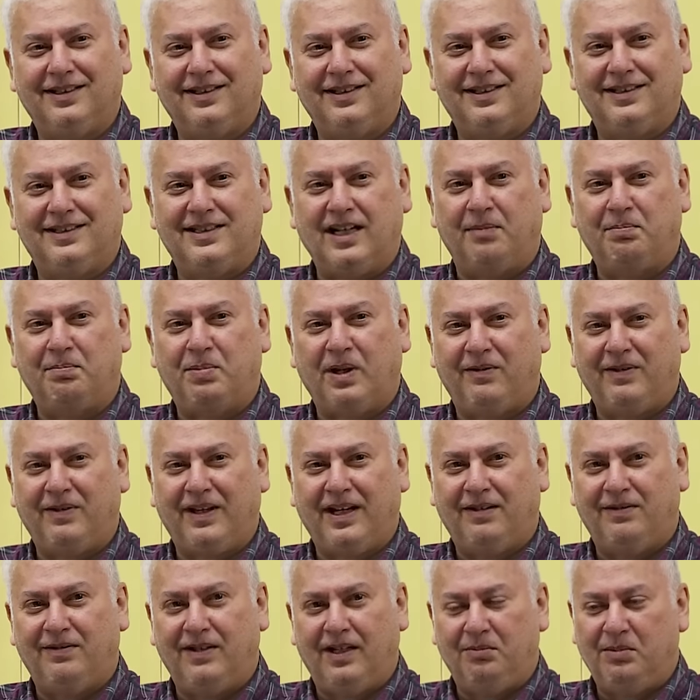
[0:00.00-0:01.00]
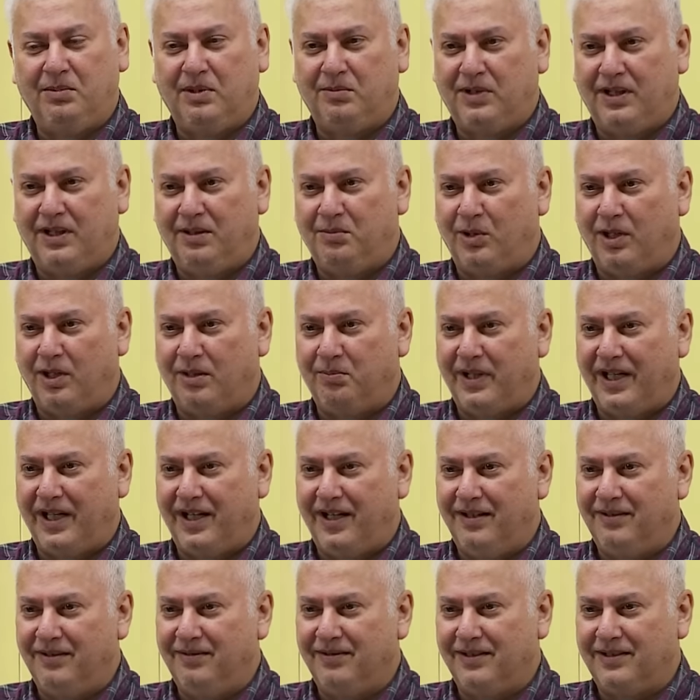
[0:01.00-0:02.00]
Shapar Veerawal mein bole bahut
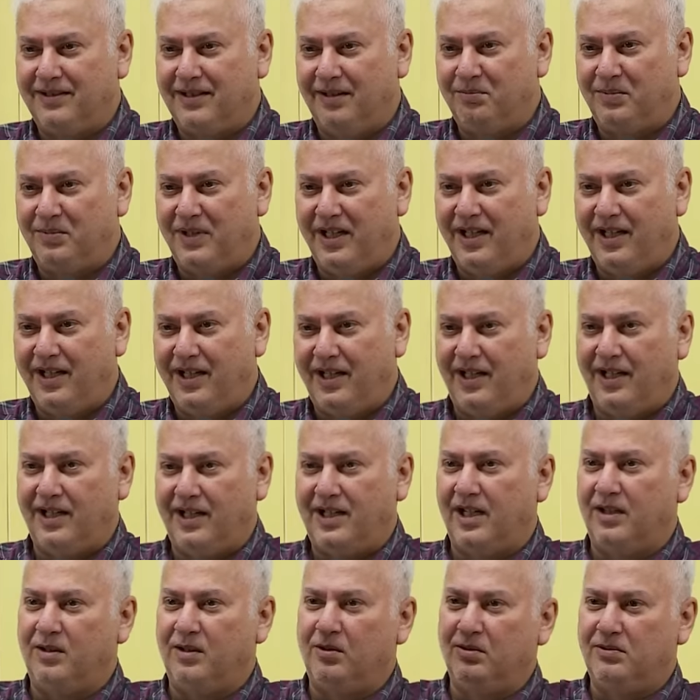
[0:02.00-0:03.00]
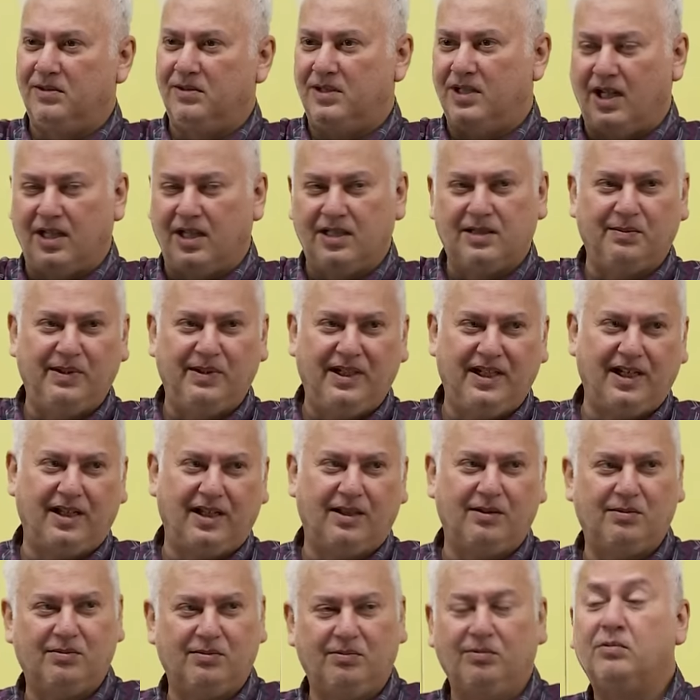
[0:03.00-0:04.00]
bearing company hai, ekad ko chance mil gaya
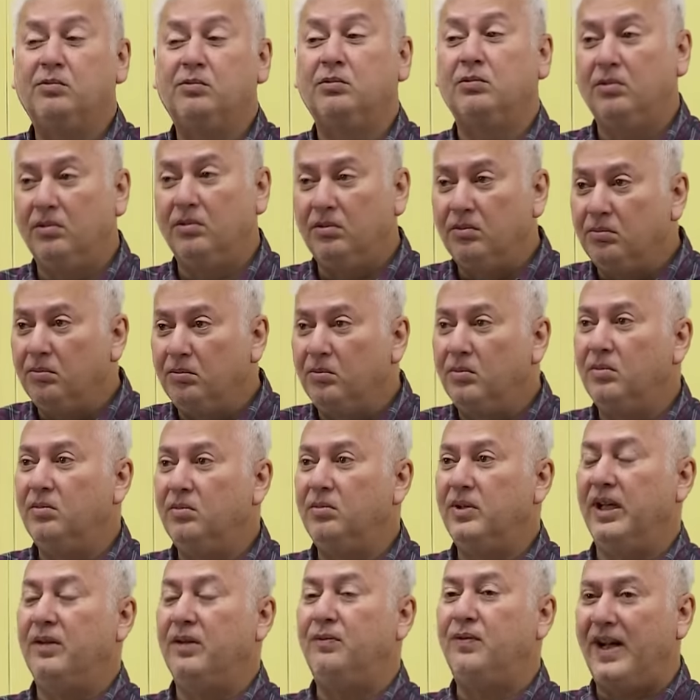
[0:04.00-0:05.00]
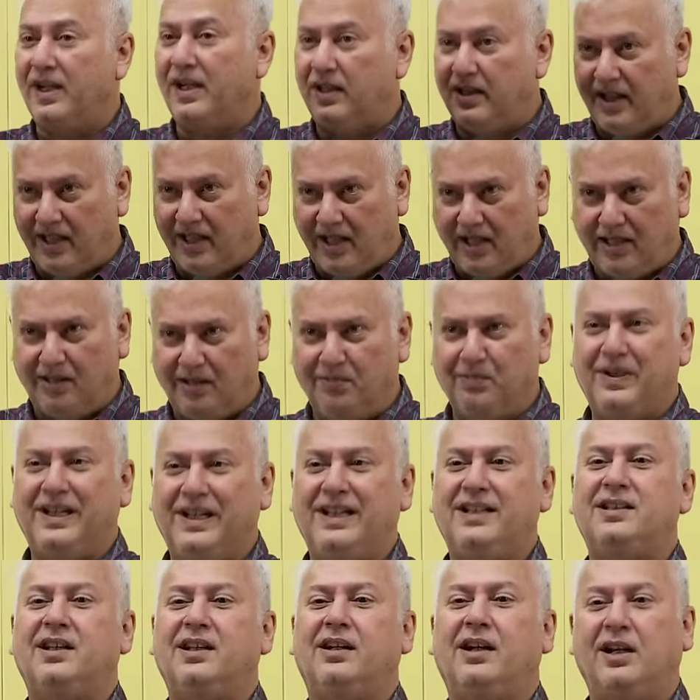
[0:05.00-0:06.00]
to. In fact, there are
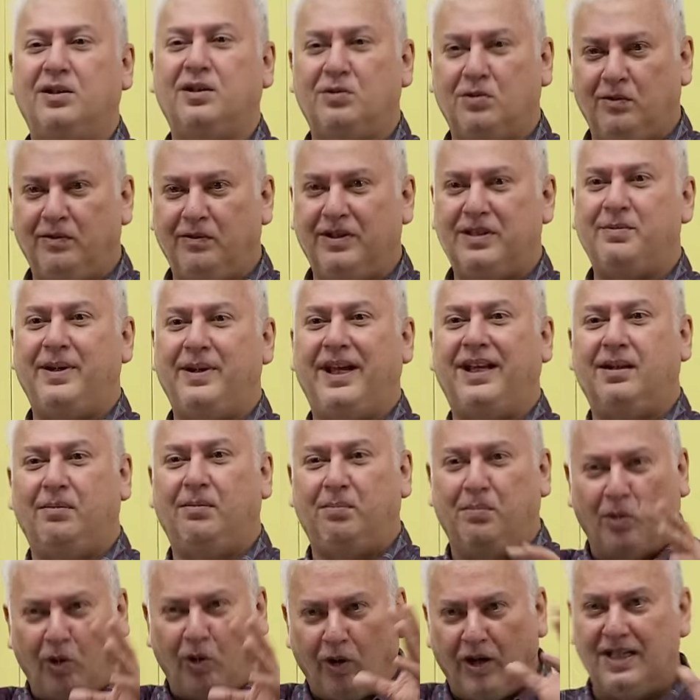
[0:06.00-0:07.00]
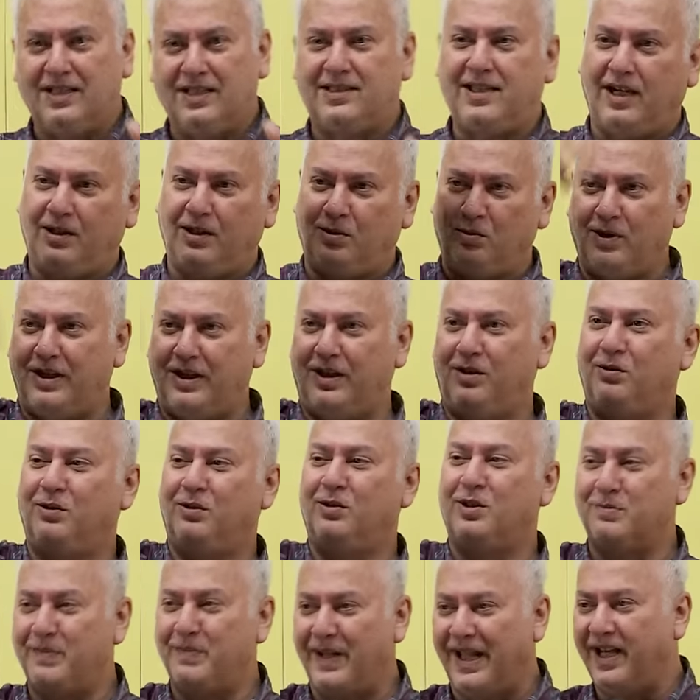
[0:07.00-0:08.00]
companies in Rajkot which make the balls that go into
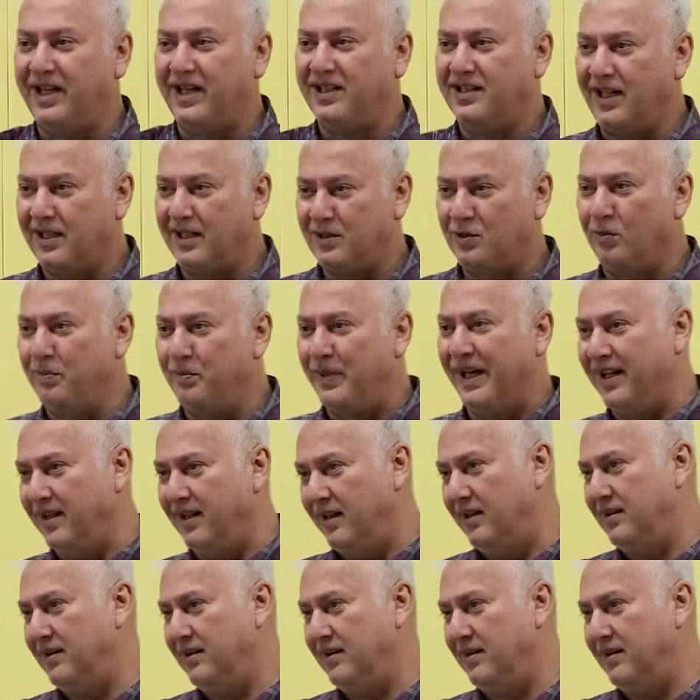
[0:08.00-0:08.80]
those bearings. They are so big.